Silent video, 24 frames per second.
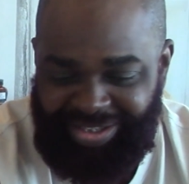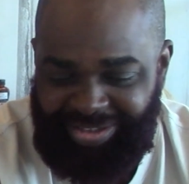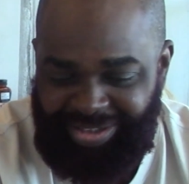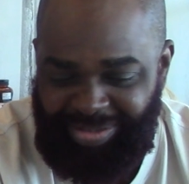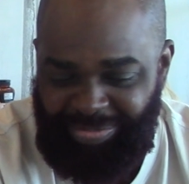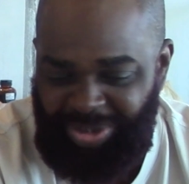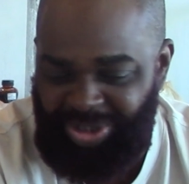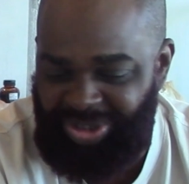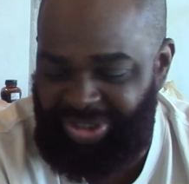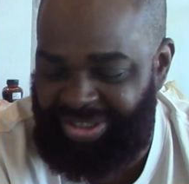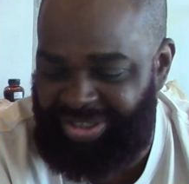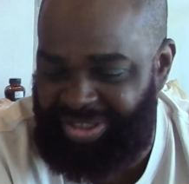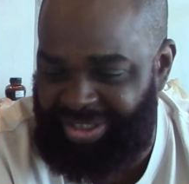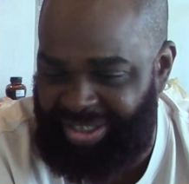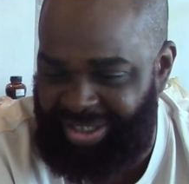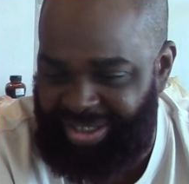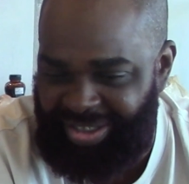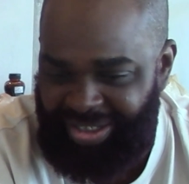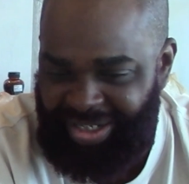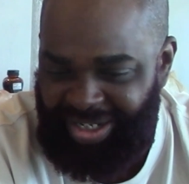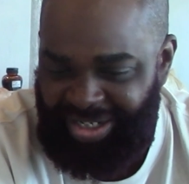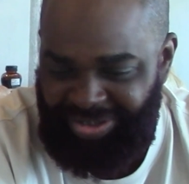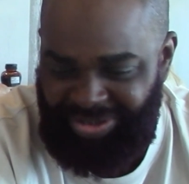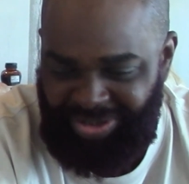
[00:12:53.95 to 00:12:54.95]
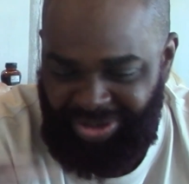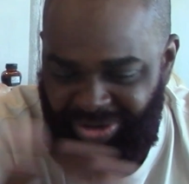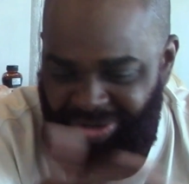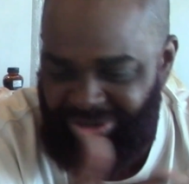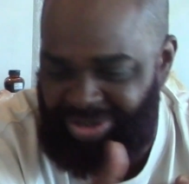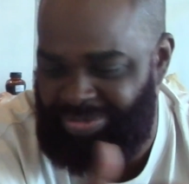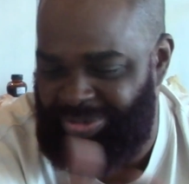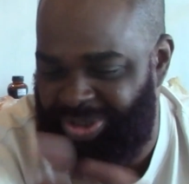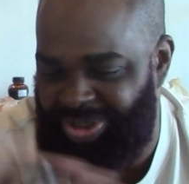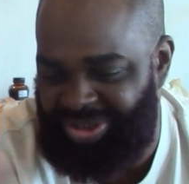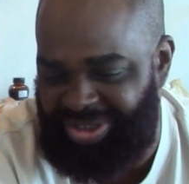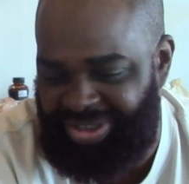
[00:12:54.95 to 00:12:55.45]
the music scene, I know
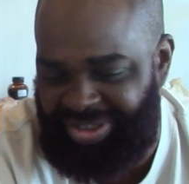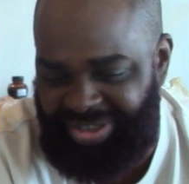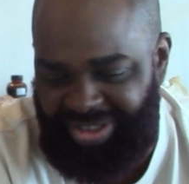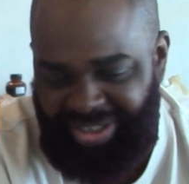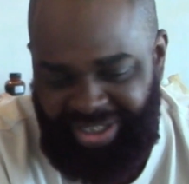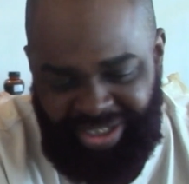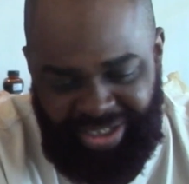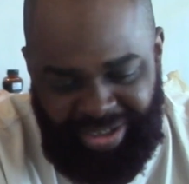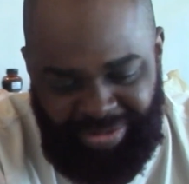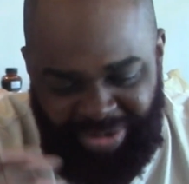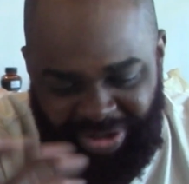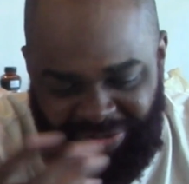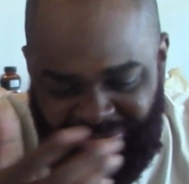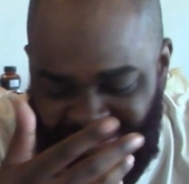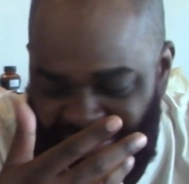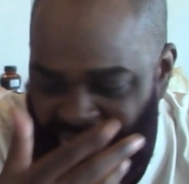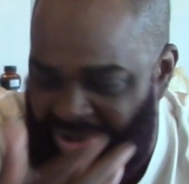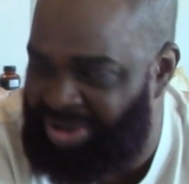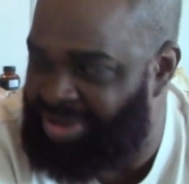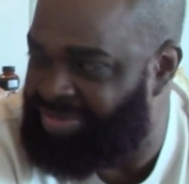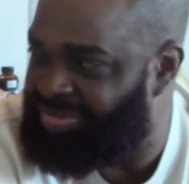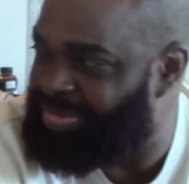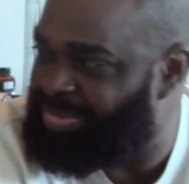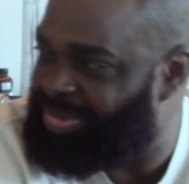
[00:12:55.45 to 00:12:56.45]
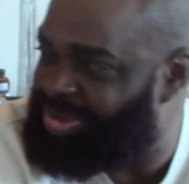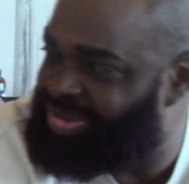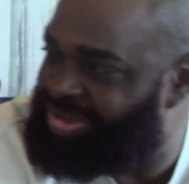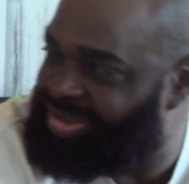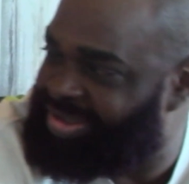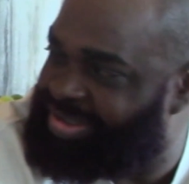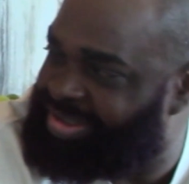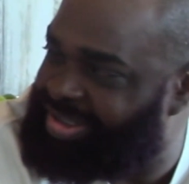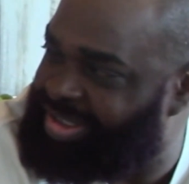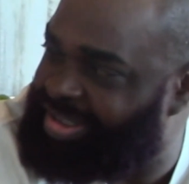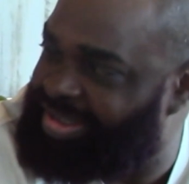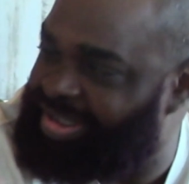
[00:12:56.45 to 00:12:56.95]
the music scene, I'm involved in the music
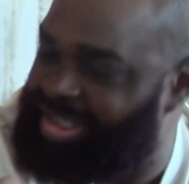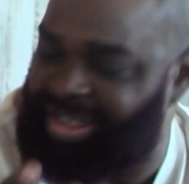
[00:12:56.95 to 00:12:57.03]
scene,